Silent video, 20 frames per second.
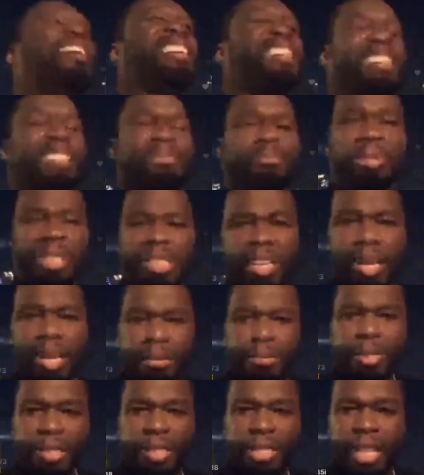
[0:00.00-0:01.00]
What time is it
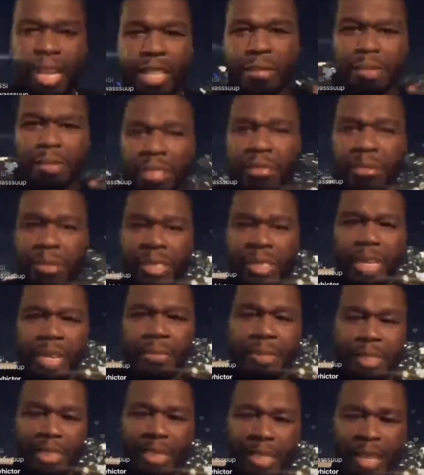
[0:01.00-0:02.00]
now? Let me see what time is it
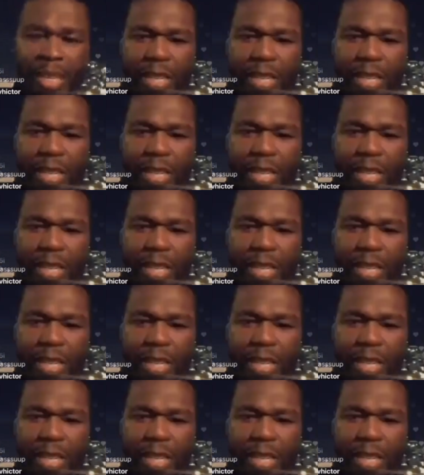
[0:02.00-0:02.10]
now.